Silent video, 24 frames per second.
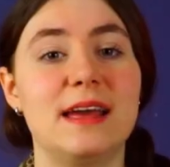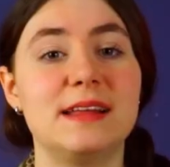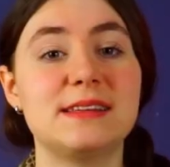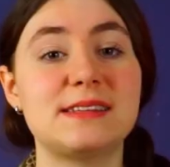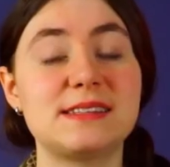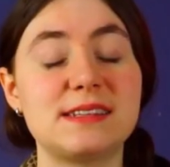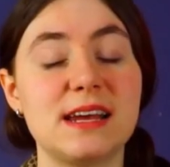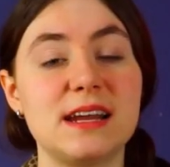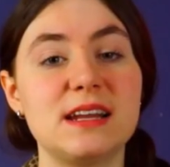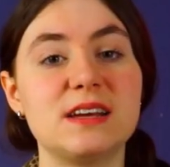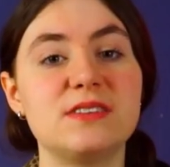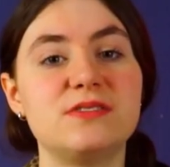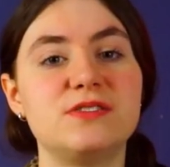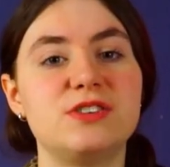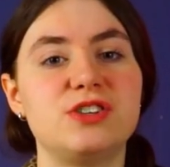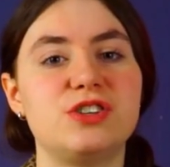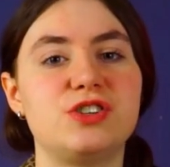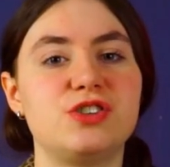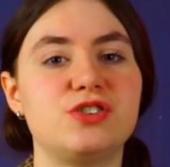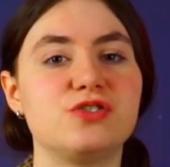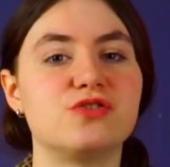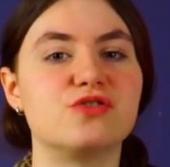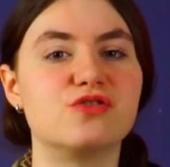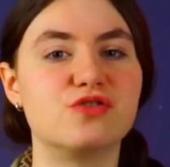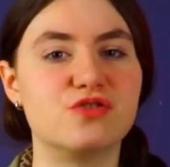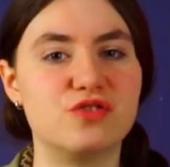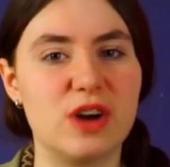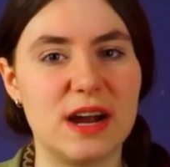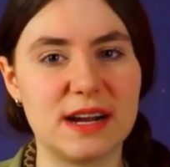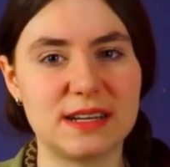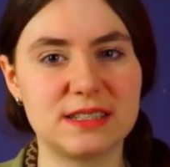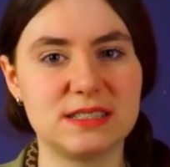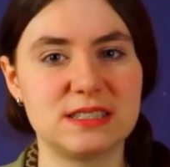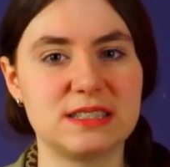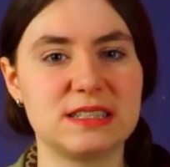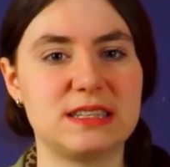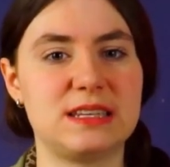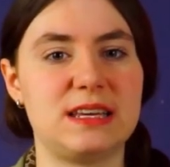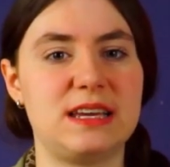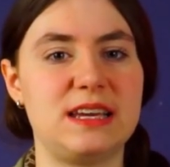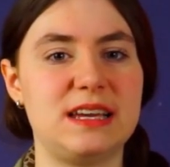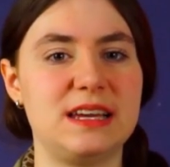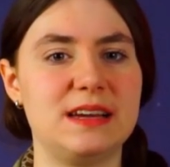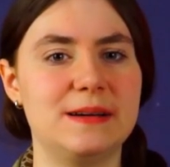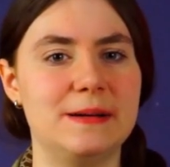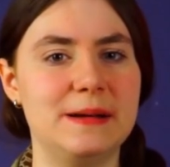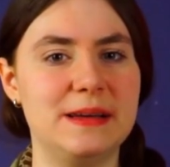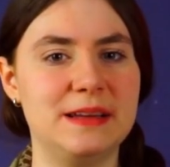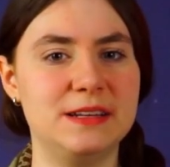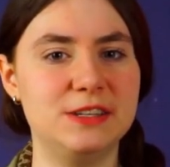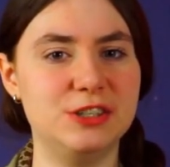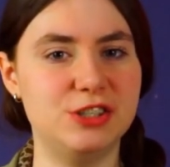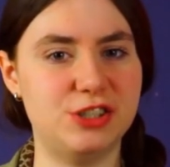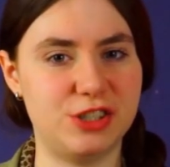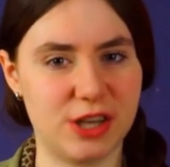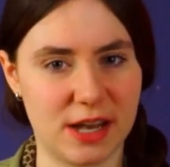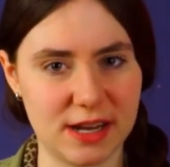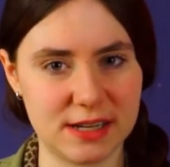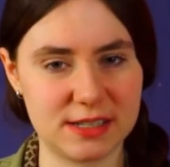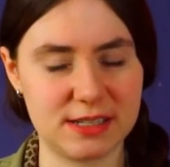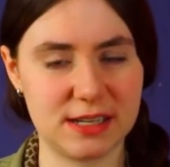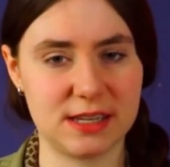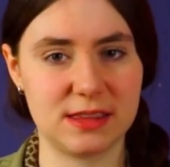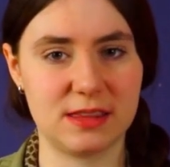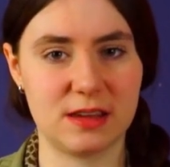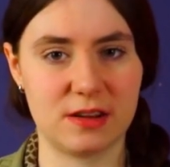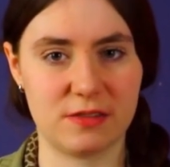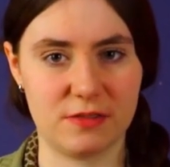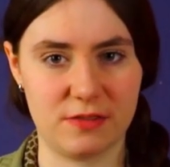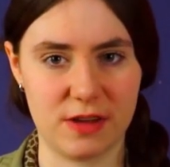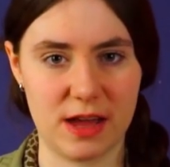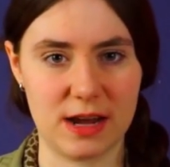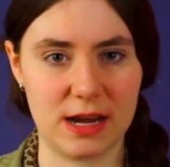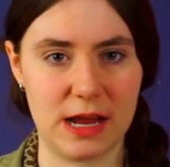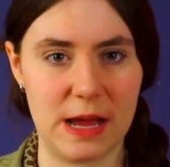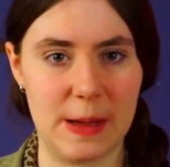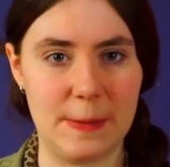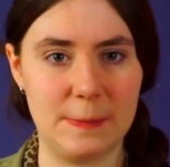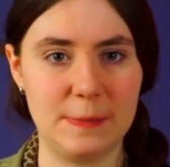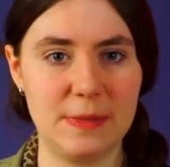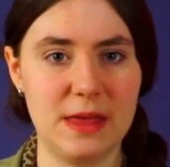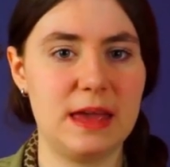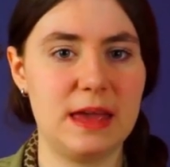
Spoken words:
Instead of directly injecting their venom,